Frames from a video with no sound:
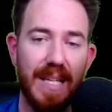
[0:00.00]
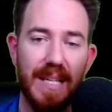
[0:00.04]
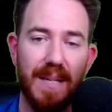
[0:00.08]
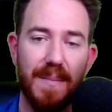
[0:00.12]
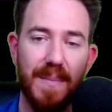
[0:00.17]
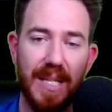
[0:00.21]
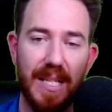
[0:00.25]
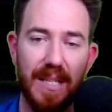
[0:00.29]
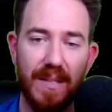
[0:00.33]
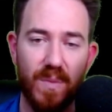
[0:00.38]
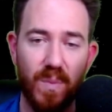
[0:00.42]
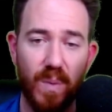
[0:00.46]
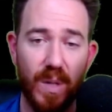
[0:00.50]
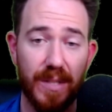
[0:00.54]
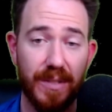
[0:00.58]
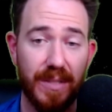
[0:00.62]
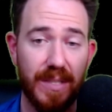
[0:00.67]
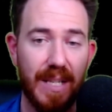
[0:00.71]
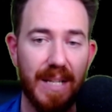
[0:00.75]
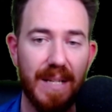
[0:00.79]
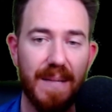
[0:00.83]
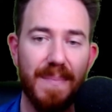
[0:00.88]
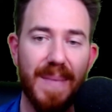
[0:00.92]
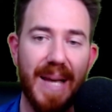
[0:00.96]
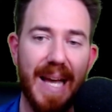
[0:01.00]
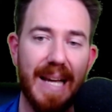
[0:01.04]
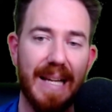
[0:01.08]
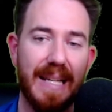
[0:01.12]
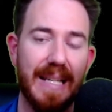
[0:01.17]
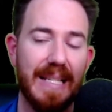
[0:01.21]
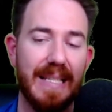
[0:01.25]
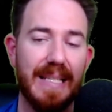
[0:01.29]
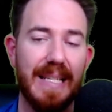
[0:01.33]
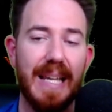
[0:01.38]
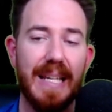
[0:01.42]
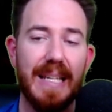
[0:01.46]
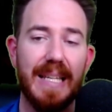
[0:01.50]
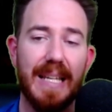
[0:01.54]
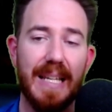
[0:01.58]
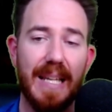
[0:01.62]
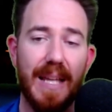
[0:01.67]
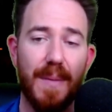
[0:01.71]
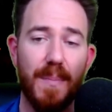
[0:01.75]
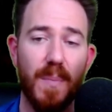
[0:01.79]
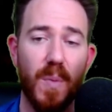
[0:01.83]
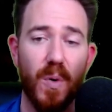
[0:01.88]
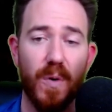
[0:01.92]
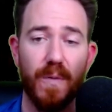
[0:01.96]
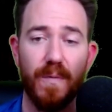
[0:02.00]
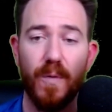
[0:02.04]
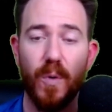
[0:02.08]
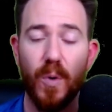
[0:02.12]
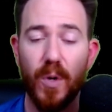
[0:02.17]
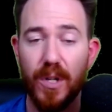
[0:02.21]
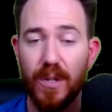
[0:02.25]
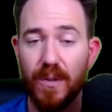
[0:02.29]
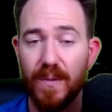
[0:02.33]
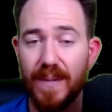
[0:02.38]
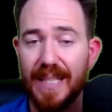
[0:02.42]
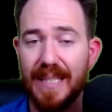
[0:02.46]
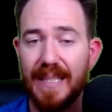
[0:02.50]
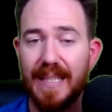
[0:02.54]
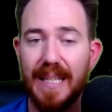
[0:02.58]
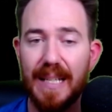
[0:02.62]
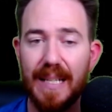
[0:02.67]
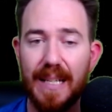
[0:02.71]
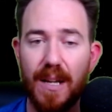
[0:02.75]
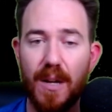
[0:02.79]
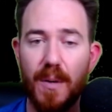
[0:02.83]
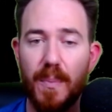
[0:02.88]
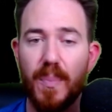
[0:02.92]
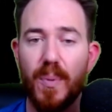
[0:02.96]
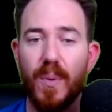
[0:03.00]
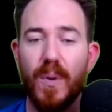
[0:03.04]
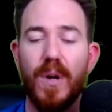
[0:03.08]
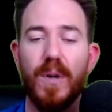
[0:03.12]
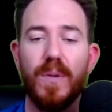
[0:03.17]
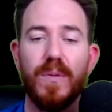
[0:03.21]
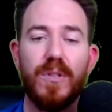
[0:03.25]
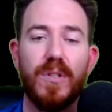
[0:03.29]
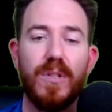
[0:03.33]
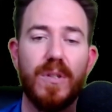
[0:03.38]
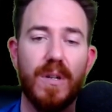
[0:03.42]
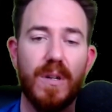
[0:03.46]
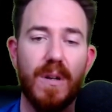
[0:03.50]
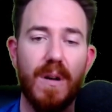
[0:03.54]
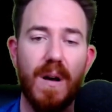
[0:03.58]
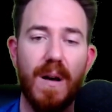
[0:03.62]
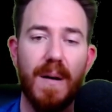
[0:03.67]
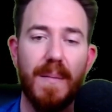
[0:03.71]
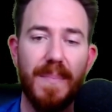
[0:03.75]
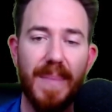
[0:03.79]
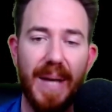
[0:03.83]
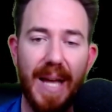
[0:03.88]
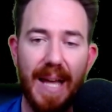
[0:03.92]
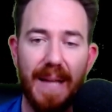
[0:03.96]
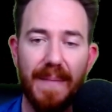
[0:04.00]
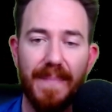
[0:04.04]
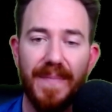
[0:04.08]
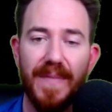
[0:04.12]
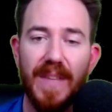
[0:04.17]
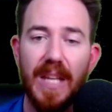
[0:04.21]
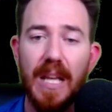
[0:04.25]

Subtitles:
enemies while sitting back and taking a more voyeuristic approach to combat.